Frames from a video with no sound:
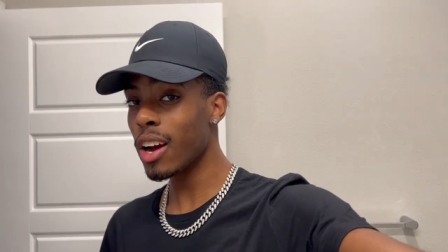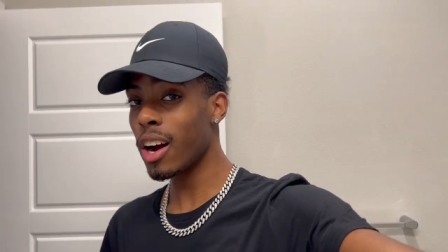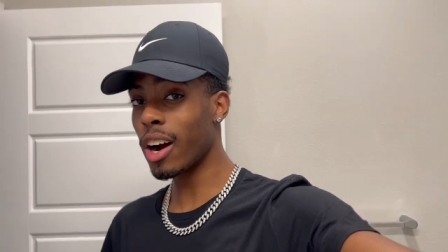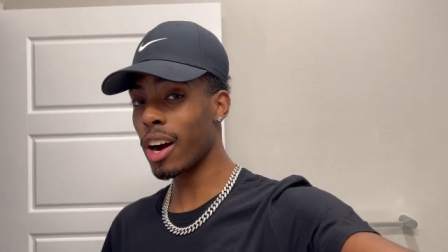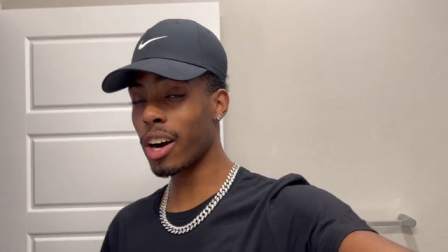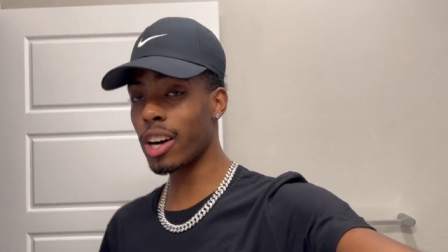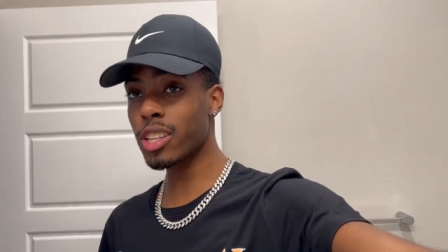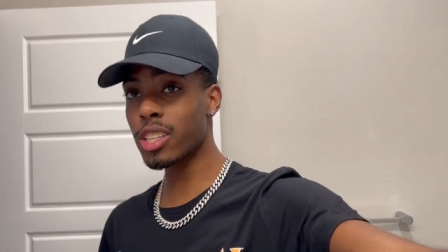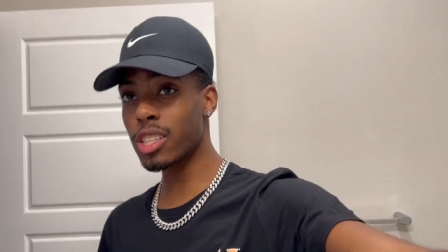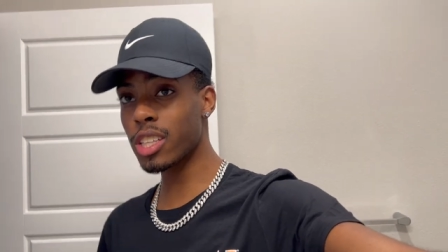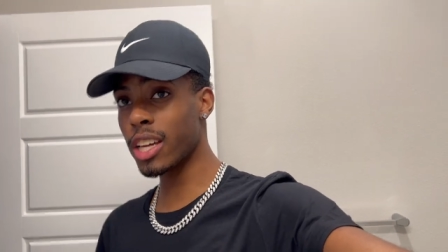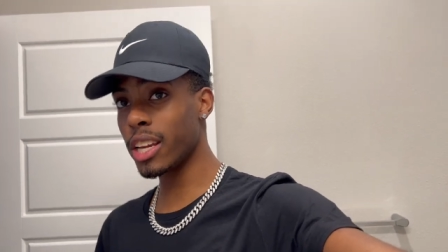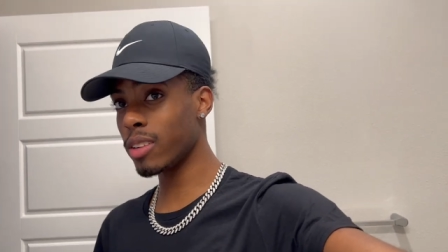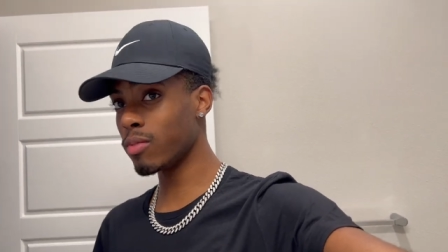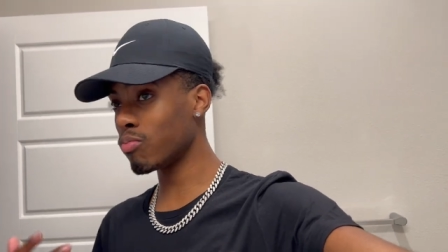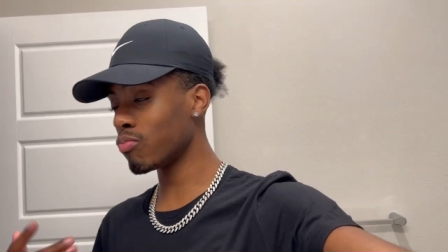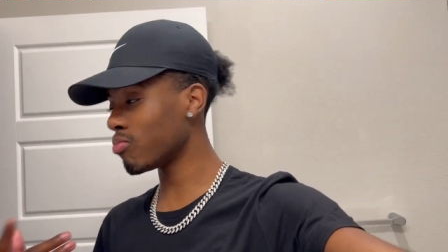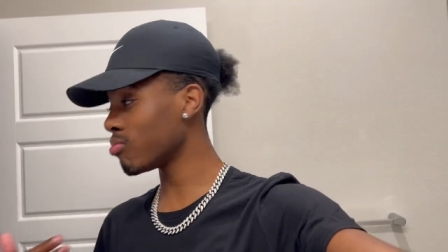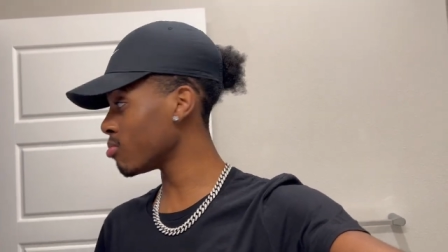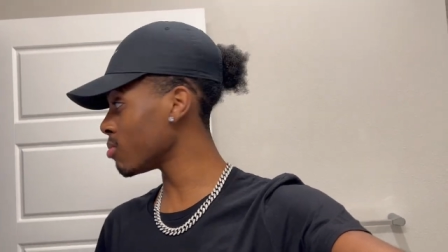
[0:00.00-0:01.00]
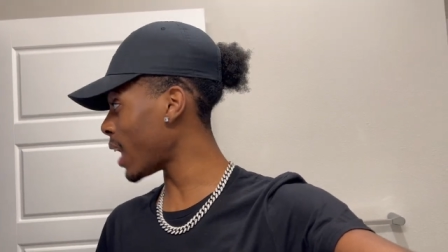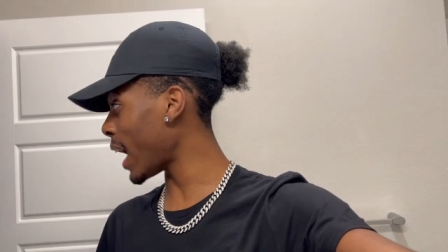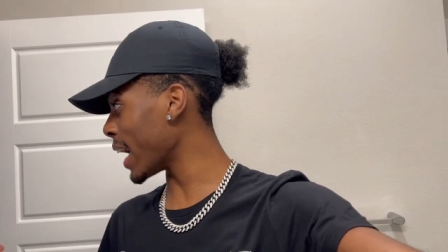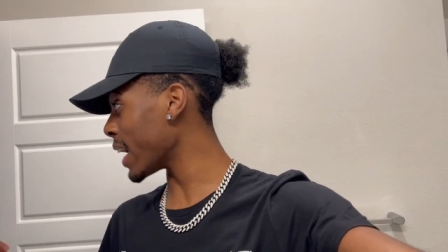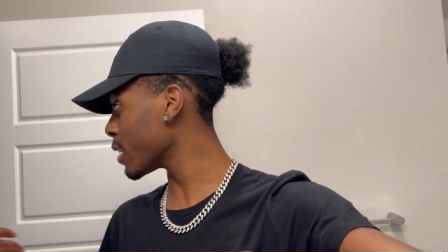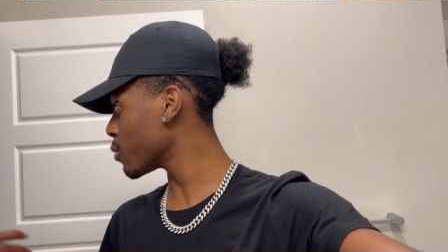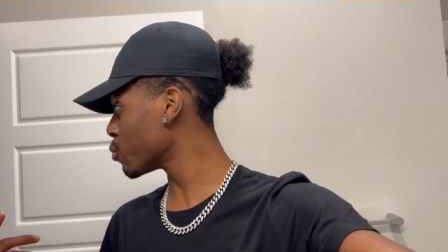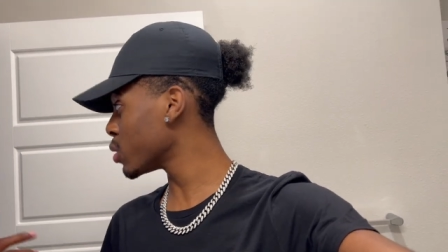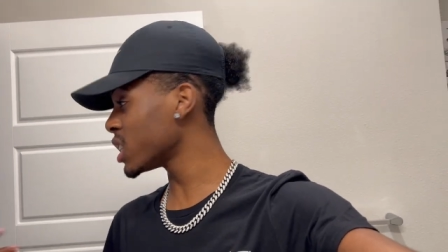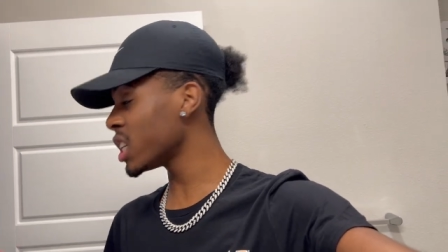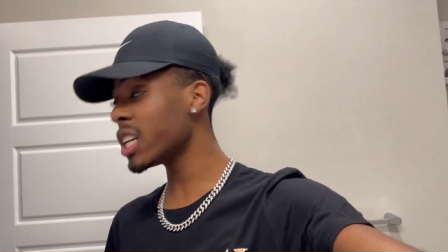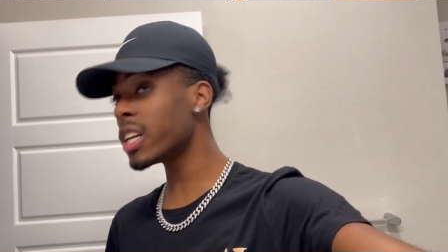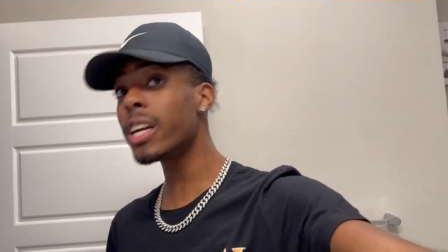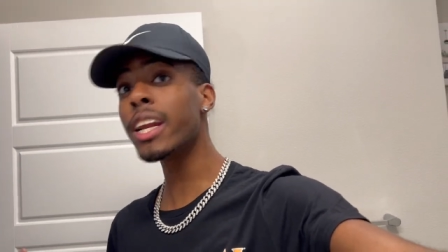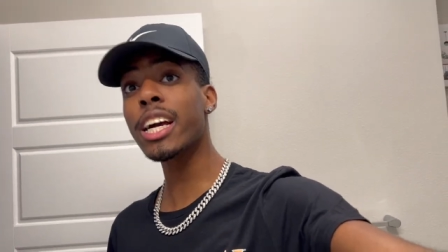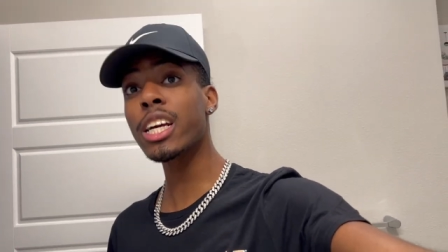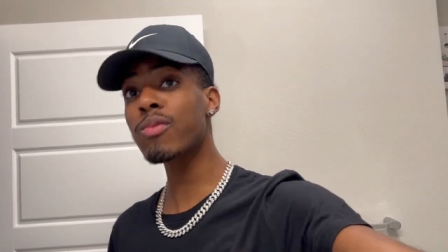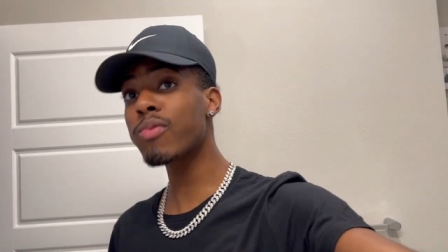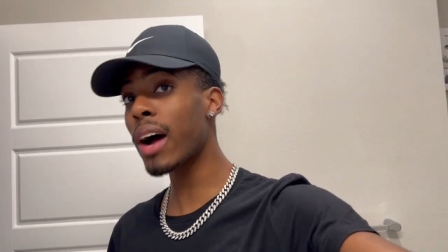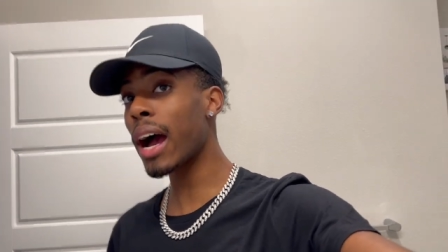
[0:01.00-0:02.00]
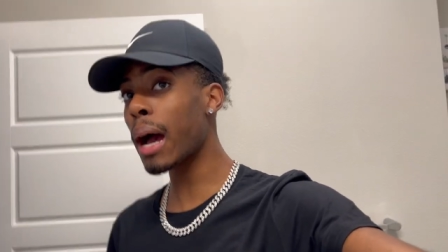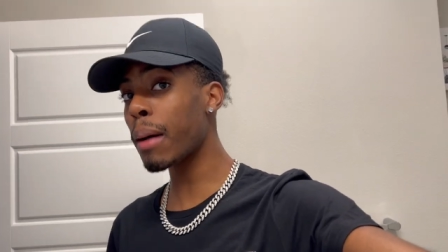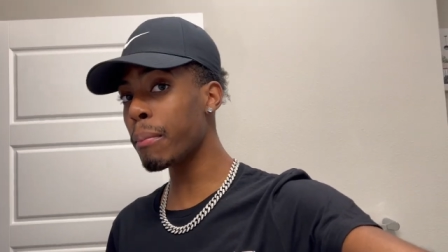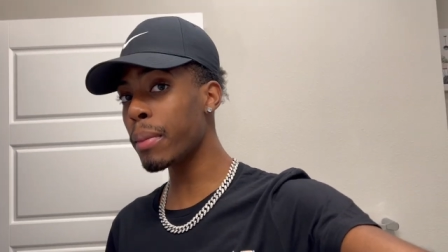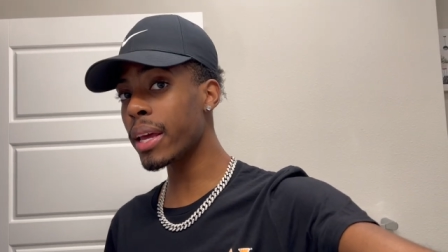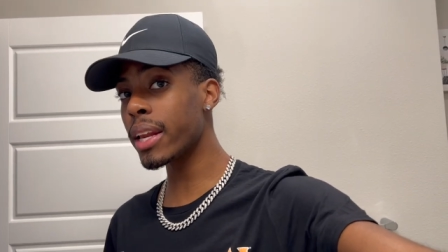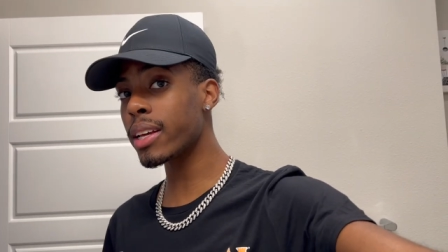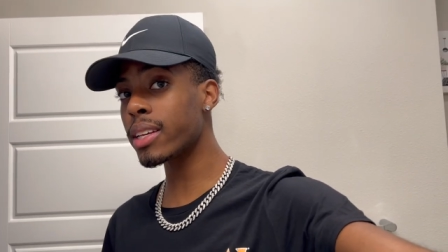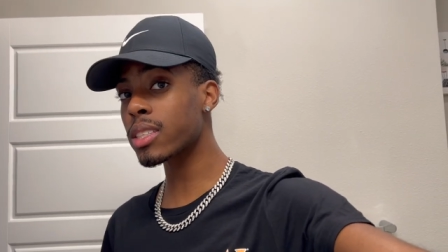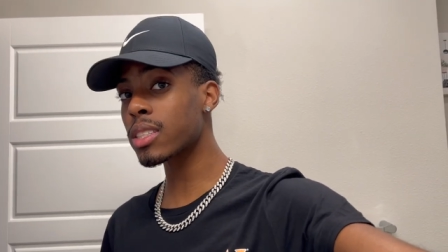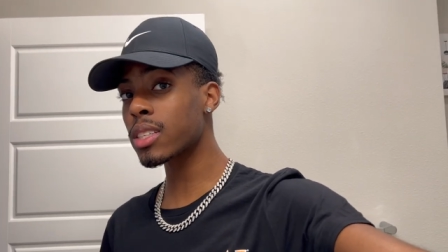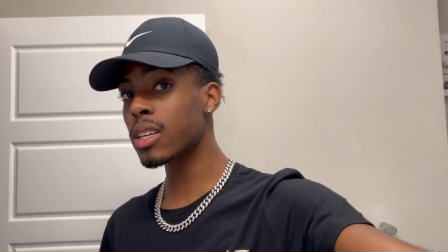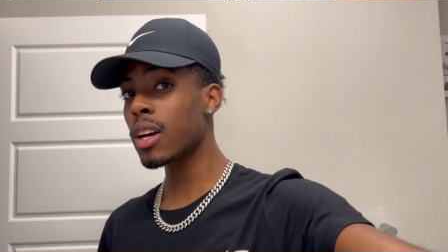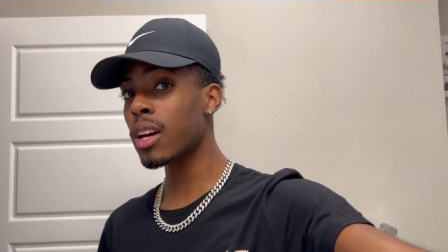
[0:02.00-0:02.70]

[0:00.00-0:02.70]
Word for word: other than like within the next five minutes